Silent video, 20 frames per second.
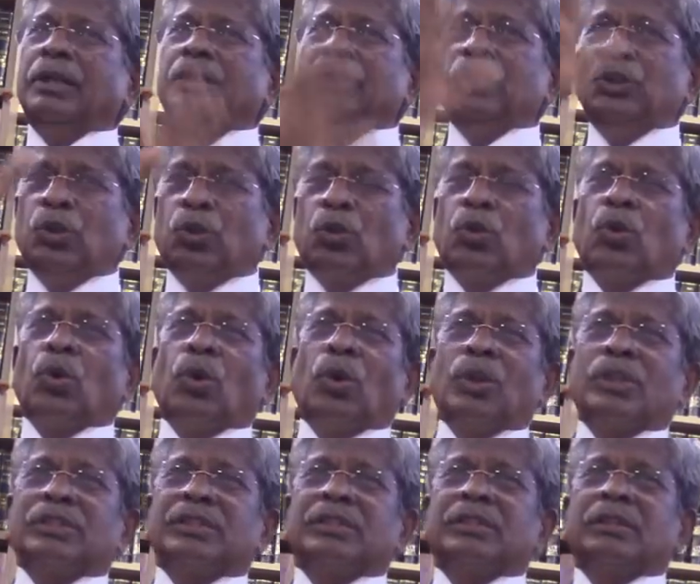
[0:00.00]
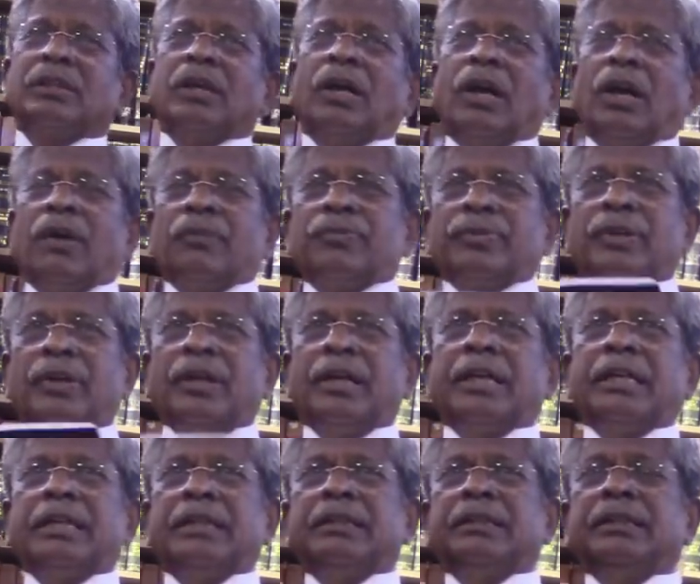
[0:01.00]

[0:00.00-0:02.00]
the courts of law